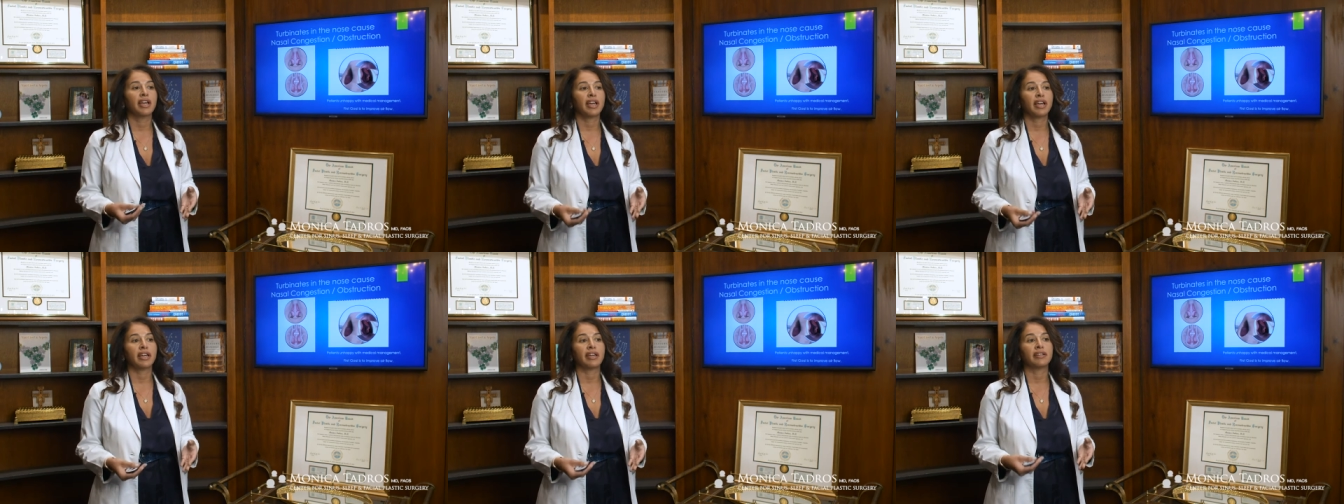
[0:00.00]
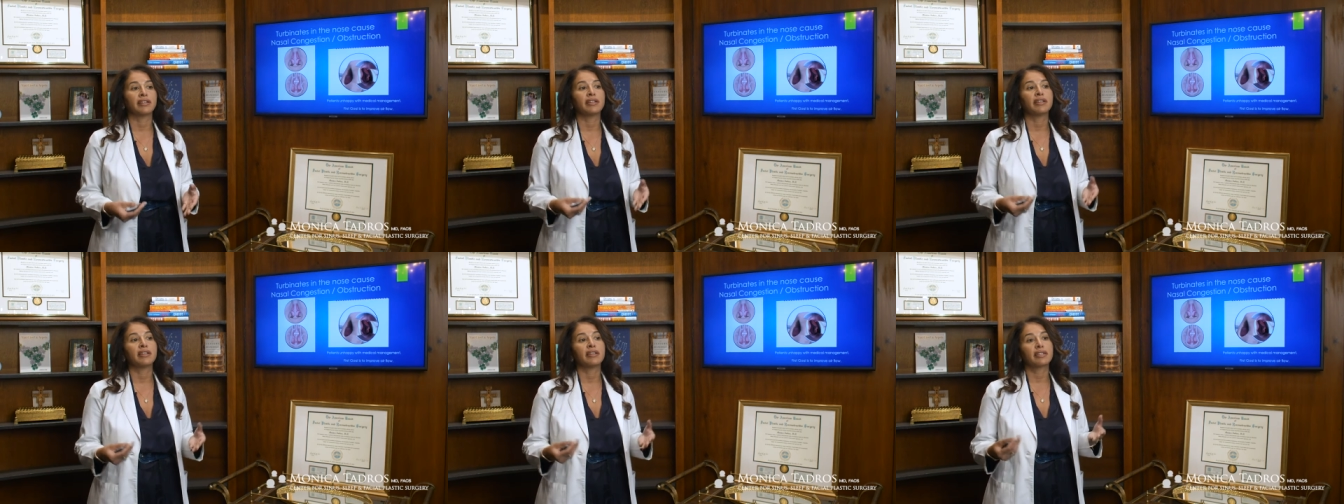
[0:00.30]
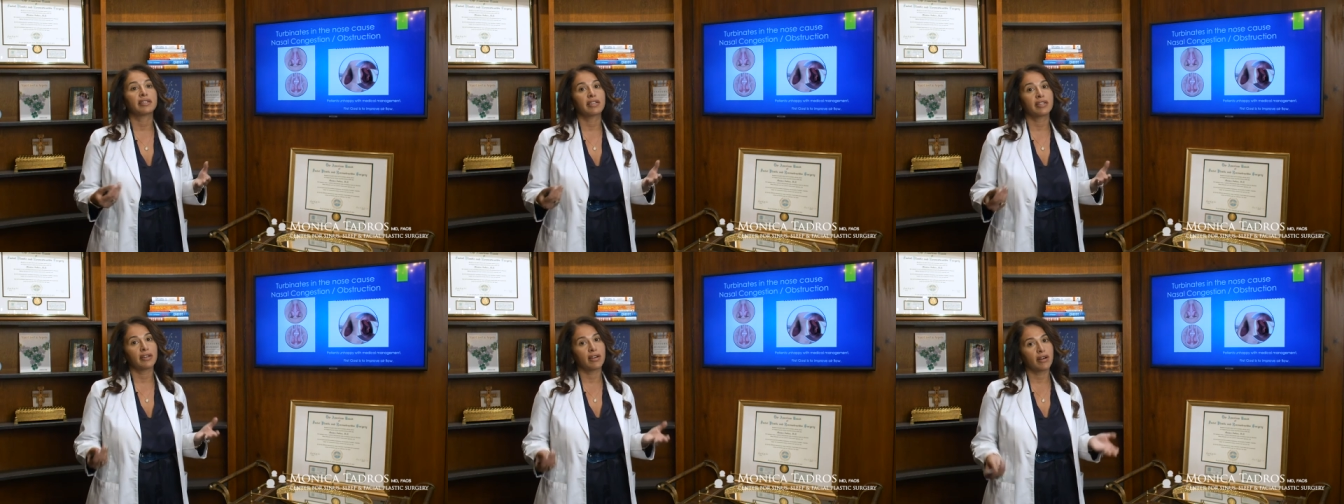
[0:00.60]
and
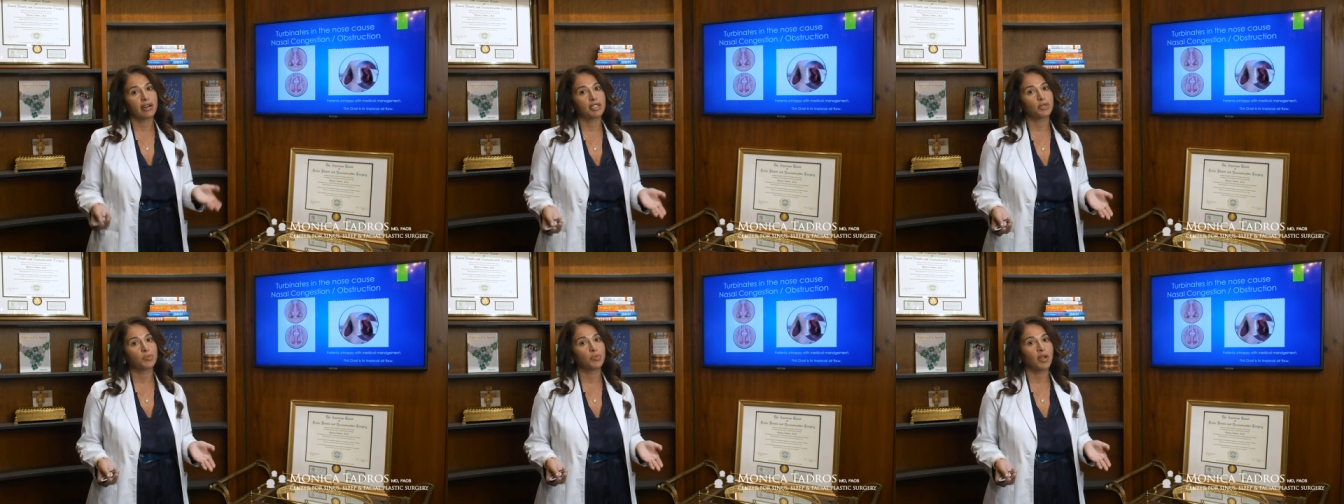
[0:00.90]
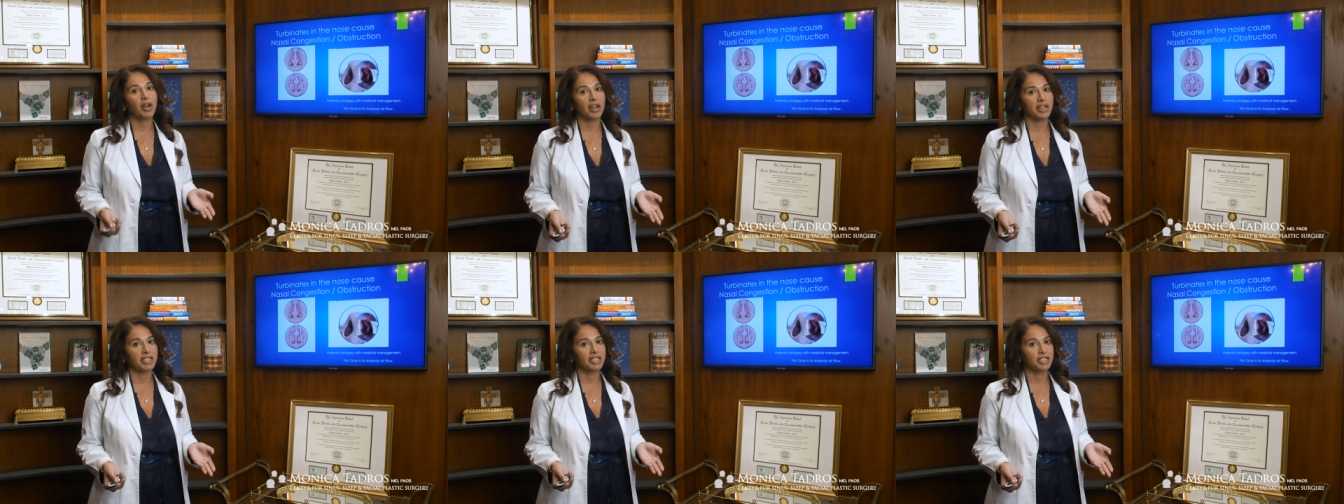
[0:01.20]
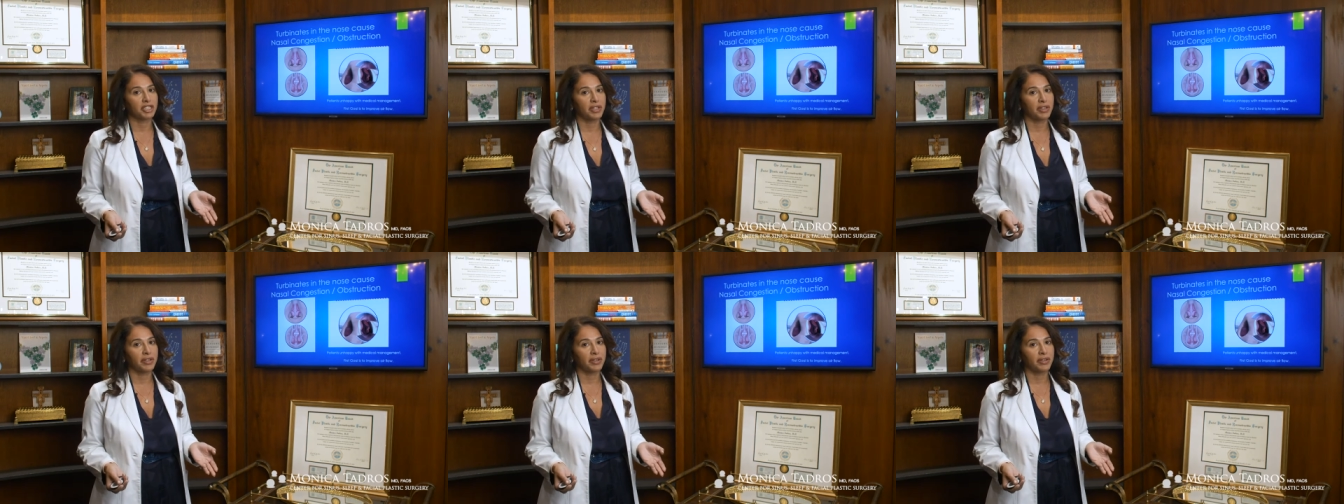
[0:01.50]
can cause
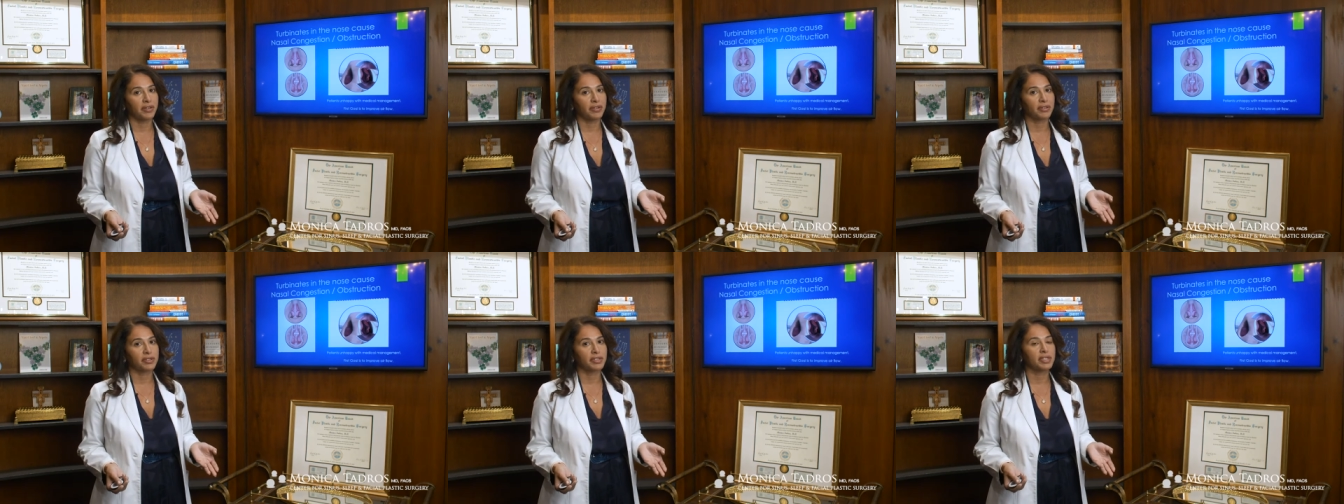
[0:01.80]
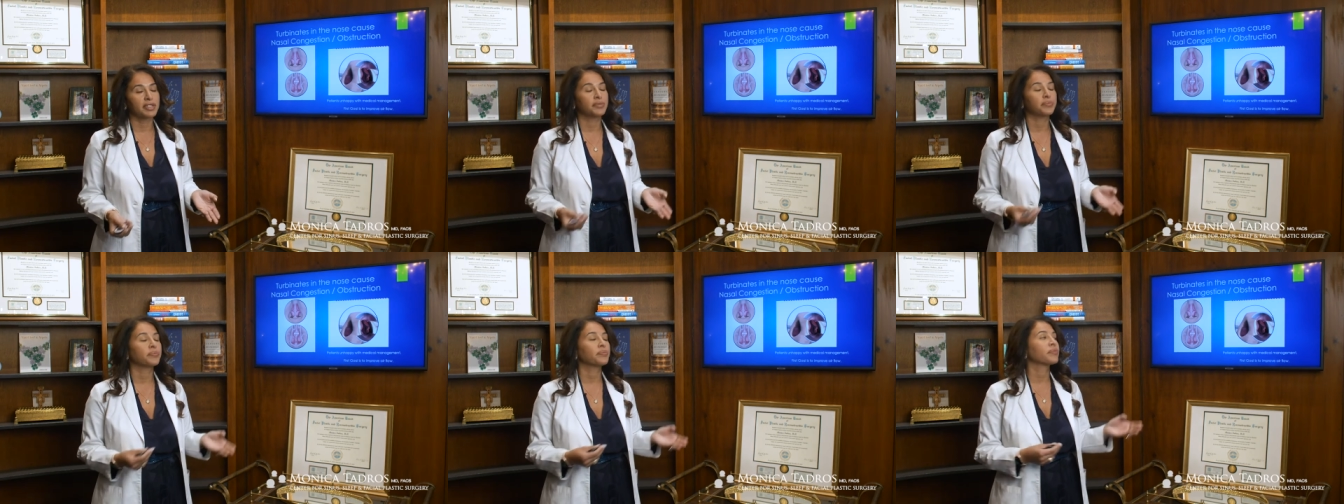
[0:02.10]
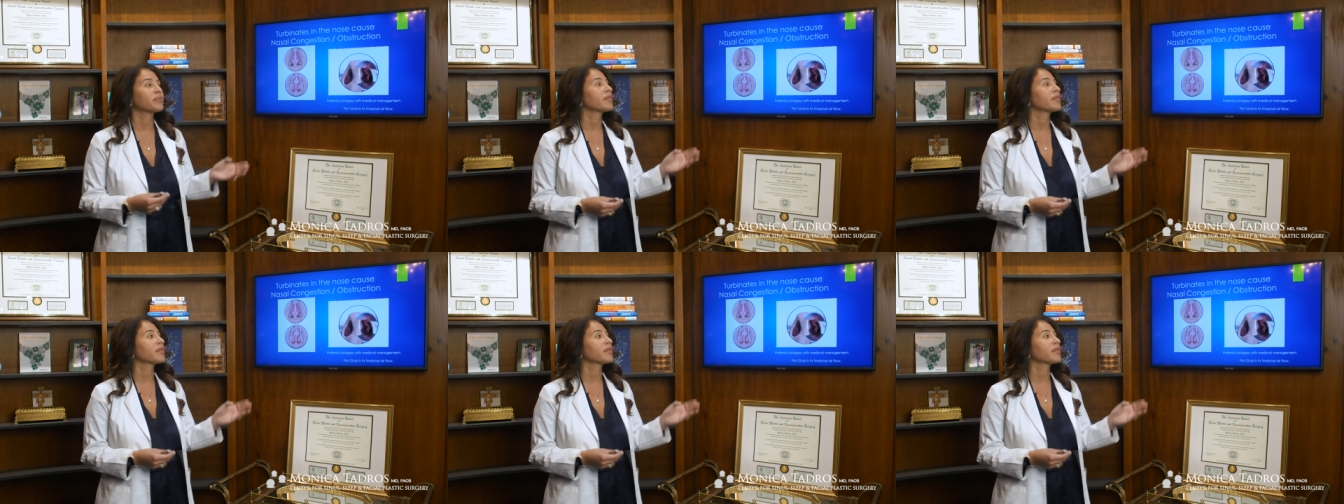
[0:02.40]
blockage in the nose.